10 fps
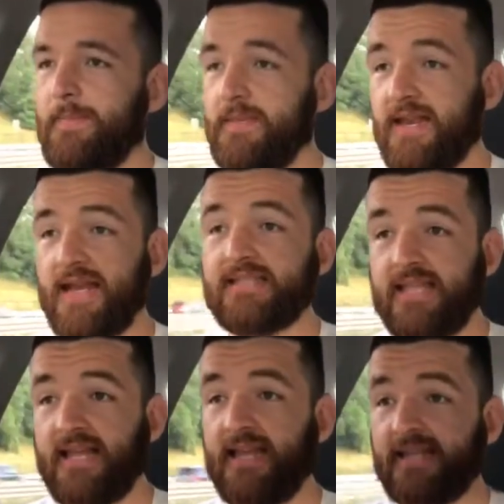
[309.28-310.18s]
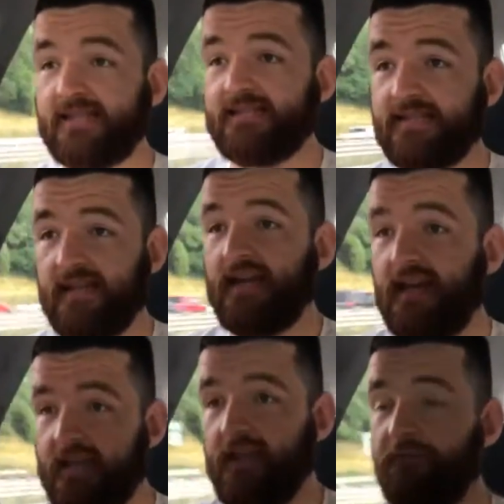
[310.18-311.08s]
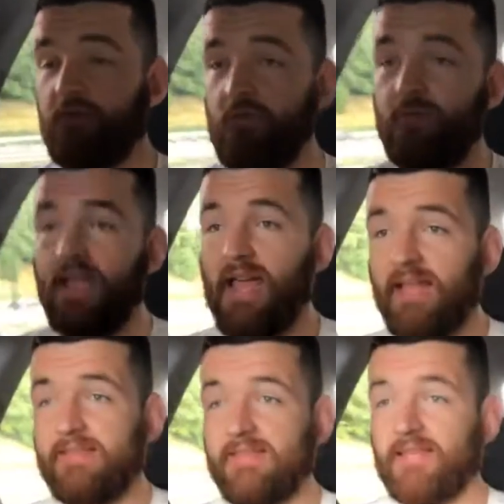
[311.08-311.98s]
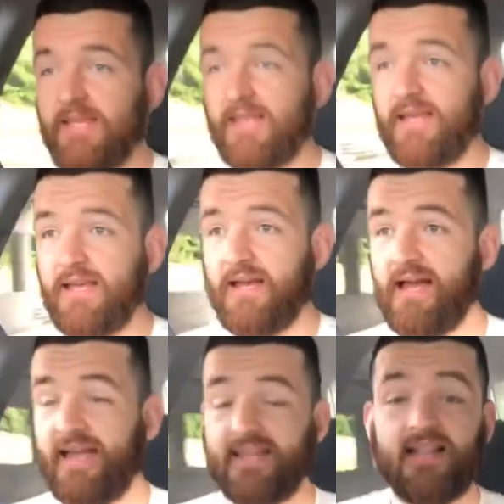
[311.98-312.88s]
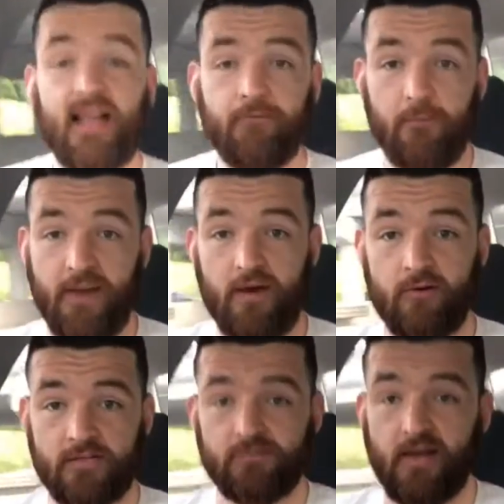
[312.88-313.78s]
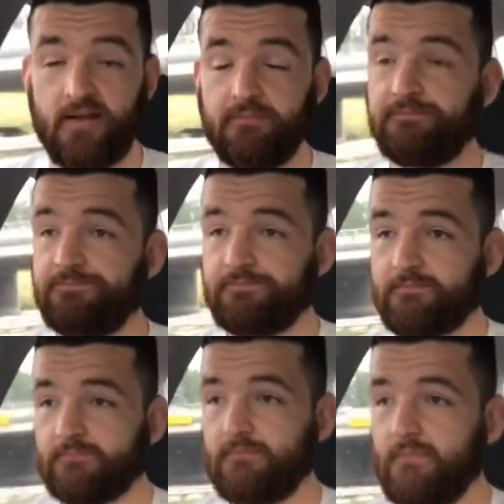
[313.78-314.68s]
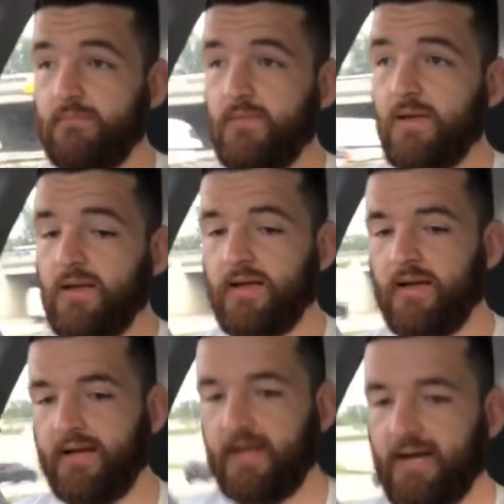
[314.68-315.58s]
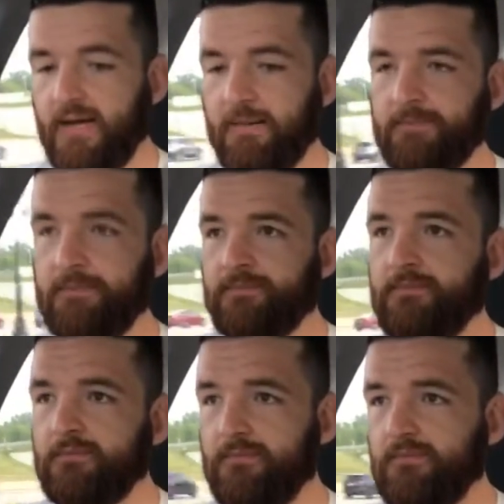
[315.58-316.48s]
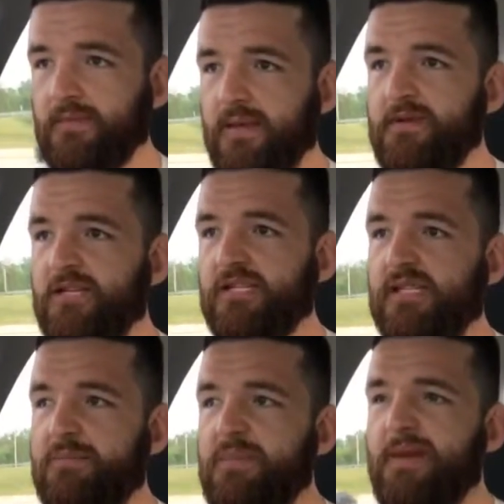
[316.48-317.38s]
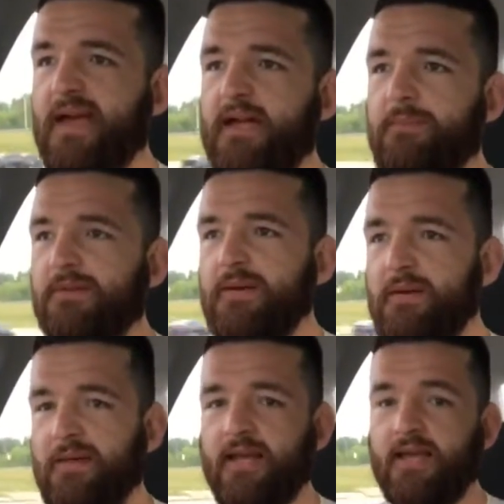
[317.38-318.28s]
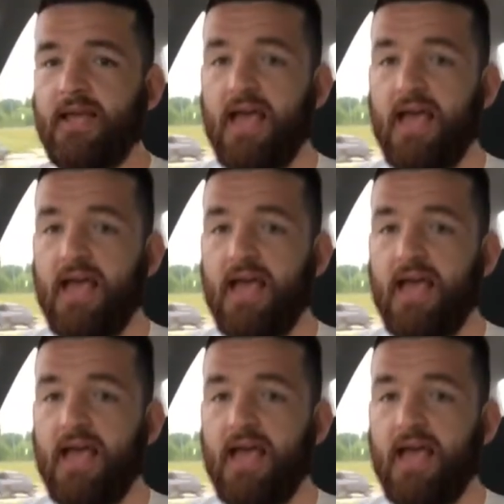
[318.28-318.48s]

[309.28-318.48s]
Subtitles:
the next thing is, if you've got, I get a lot from parents, right? And let me back up a minute.